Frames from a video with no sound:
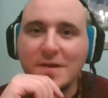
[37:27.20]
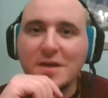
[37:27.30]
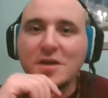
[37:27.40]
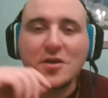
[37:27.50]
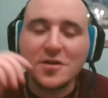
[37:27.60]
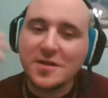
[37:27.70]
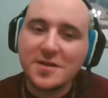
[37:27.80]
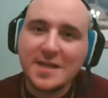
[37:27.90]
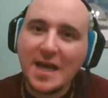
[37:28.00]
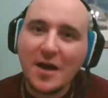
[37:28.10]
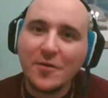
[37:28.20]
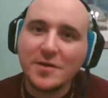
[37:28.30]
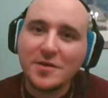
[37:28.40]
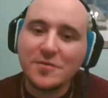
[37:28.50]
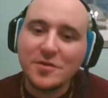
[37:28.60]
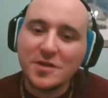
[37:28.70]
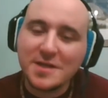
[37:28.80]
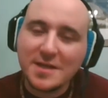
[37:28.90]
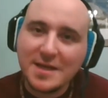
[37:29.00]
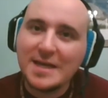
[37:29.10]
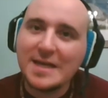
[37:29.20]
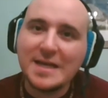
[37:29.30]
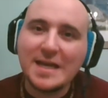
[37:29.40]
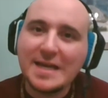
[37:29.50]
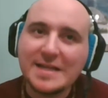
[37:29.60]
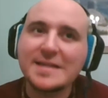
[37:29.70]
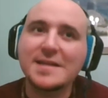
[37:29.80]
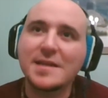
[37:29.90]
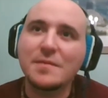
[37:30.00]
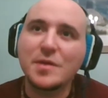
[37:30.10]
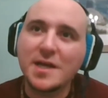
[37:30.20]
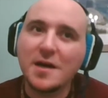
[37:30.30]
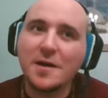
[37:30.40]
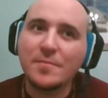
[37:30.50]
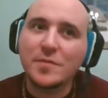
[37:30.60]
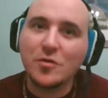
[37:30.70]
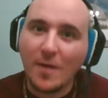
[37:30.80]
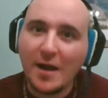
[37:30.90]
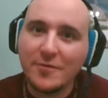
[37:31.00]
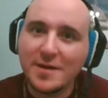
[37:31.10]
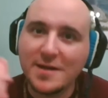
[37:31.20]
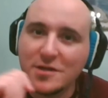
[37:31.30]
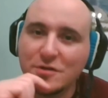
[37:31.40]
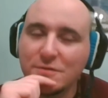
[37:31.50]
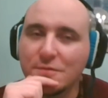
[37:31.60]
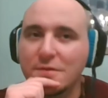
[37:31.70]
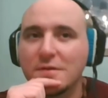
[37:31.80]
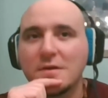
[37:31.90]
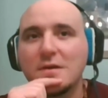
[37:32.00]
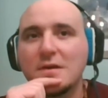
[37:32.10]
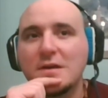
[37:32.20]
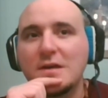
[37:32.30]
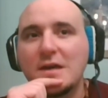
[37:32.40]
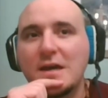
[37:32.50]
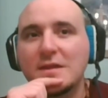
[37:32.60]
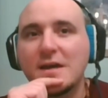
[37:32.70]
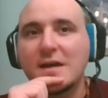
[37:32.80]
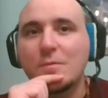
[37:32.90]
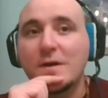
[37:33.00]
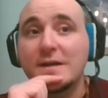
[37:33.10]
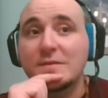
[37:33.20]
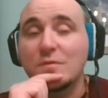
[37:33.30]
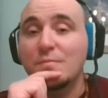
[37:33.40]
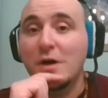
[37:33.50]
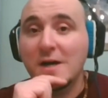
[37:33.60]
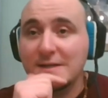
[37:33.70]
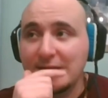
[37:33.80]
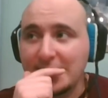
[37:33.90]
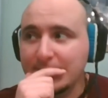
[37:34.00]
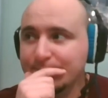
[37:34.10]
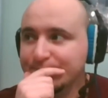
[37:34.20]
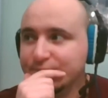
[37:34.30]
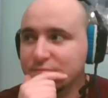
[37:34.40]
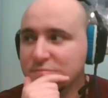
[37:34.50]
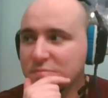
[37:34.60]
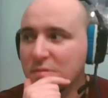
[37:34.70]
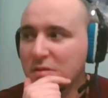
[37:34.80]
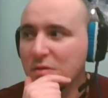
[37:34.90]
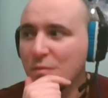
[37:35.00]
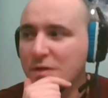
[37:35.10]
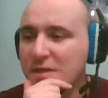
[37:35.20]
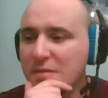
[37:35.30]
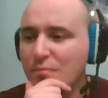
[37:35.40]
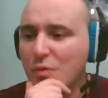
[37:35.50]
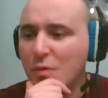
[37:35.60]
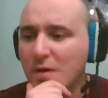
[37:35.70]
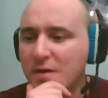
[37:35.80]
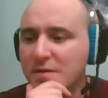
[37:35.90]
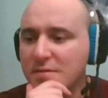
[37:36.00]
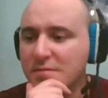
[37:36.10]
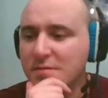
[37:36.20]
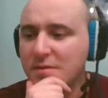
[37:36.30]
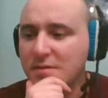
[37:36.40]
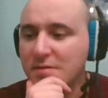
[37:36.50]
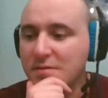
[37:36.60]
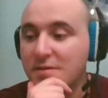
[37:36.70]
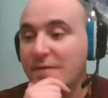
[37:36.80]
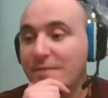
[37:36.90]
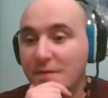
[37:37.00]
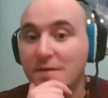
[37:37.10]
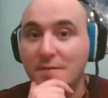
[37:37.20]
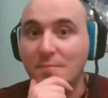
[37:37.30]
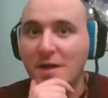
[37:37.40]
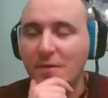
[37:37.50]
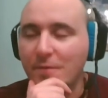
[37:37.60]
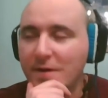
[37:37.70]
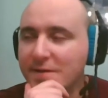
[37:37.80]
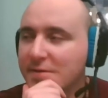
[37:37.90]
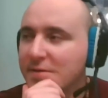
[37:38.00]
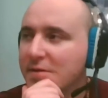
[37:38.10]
You see how you just instantly become grounded in truth. And likewise with bhakti, which is more difficult in many ways.